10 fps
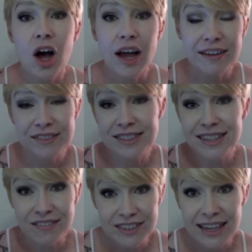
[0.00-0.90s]
I have
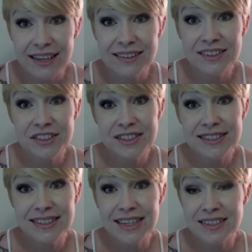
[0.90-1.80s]
7 calendars
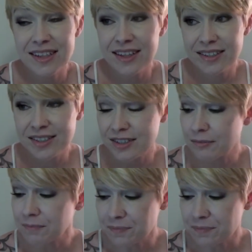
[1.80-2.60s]
that sync to this.